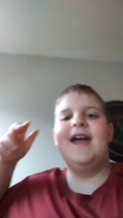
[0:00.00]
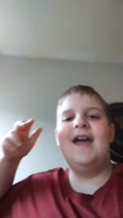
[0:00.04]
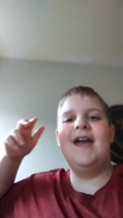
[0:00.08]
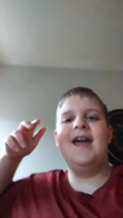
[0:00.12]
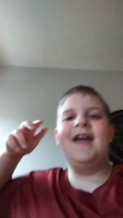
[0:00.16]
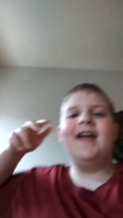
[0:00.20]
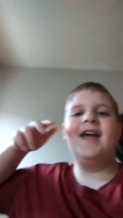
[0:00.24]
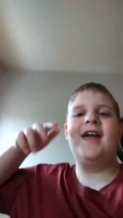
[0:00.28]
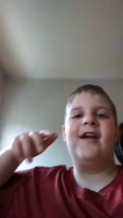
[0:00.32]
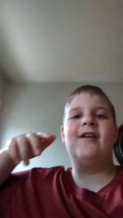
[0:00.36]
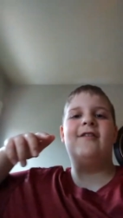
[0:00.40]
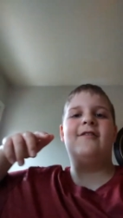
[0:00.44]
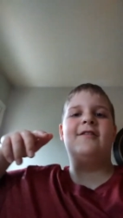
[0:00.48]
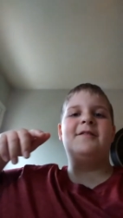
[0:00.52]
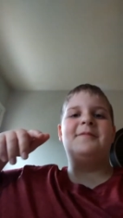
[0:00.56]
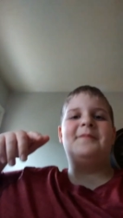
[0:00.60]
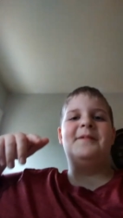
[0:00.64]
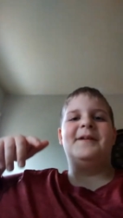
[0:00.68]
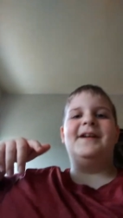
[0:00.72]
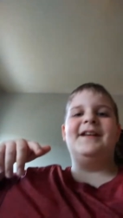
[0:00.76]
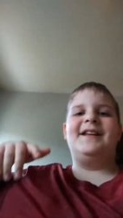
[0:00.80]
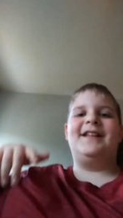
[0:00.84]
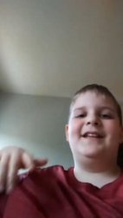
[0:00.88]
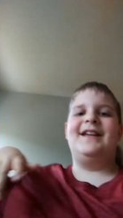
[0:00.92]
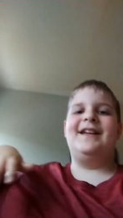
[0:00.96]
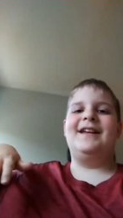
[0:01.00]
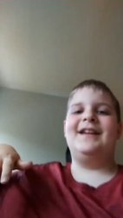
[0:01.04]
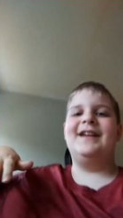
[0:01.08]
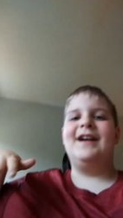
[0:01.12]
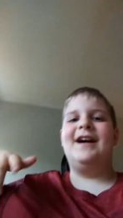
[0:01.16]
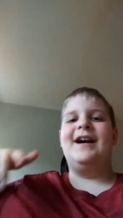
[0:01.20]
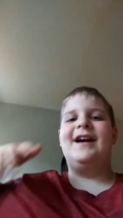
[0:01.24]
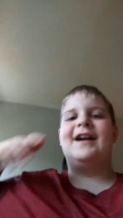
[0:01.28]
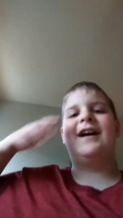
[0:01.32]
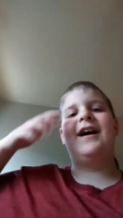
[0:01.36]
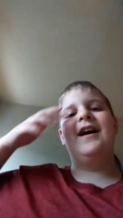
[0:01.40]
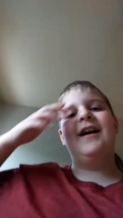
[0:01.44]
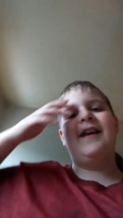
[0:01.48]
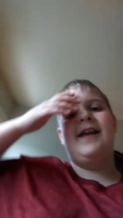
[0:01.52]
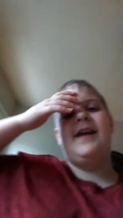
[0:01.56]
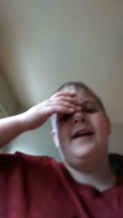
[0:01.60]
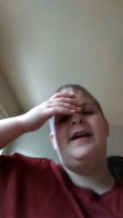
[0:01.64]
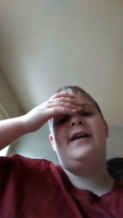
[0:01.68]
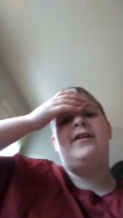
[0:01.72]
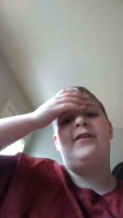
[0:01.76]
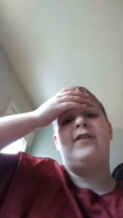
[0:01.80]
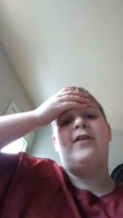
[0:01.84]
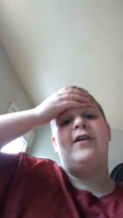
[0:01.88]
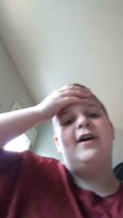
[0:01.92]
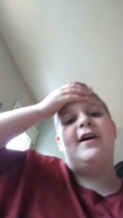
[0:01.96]
Hey everybody, I got a
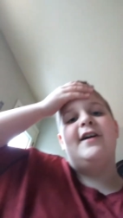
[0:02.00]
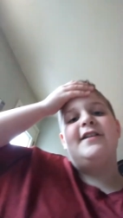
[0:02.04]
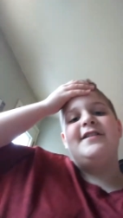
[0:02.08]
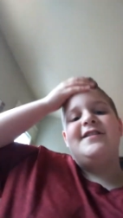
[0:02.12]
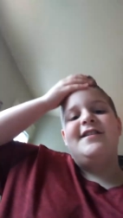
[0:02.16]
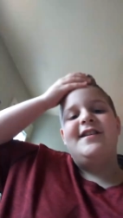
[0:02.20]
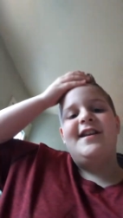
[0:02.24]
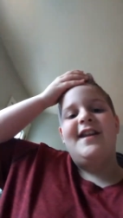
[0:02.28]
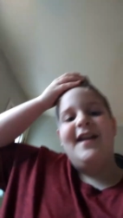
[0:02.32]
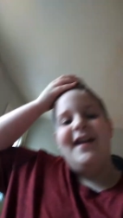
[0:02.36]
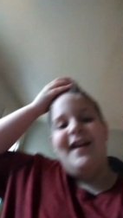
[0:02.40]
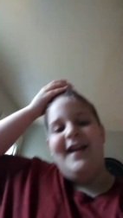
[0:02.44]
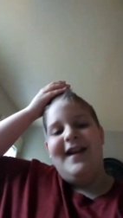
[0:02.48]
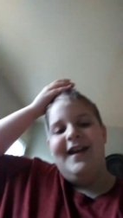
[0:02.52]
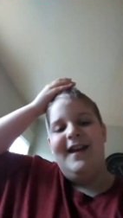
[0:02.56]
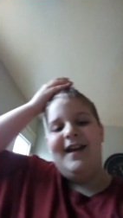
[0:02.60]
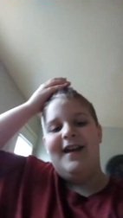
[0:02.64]
haircut today,